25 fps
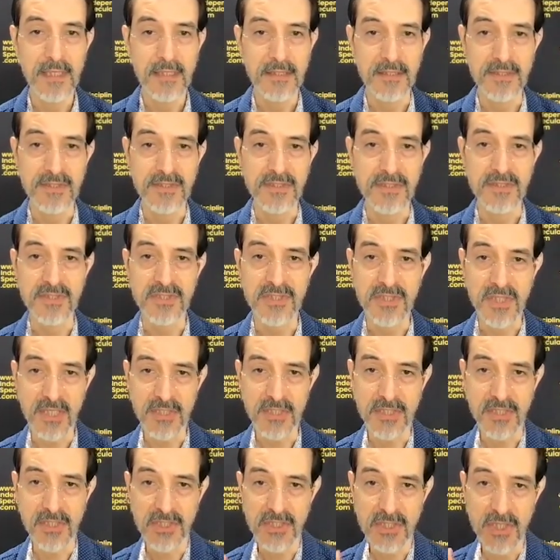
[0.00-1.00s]
this is
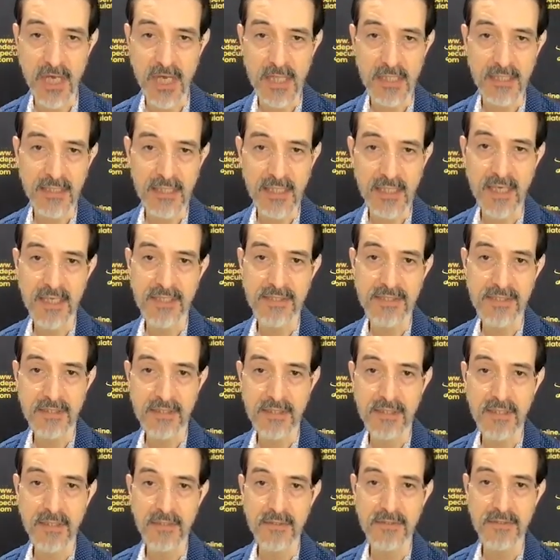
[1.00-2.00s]
such a solid case in
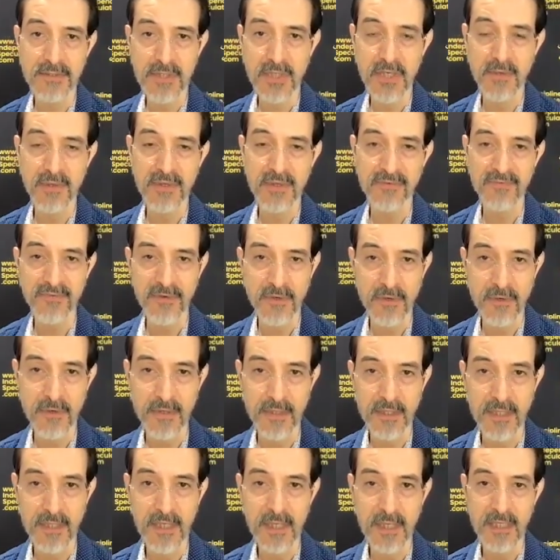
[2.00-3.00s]
the years going
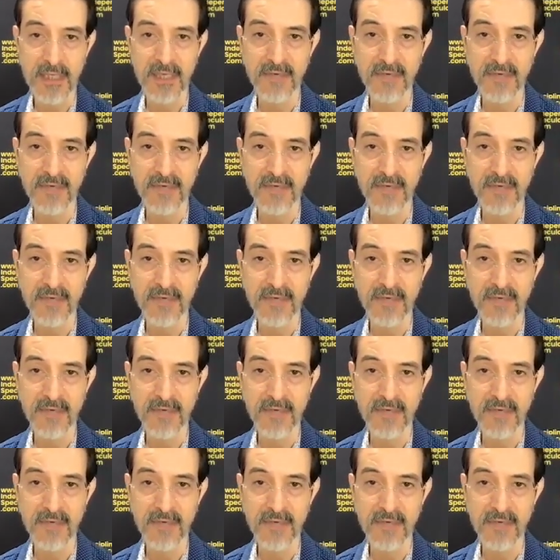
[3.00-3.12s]
forward.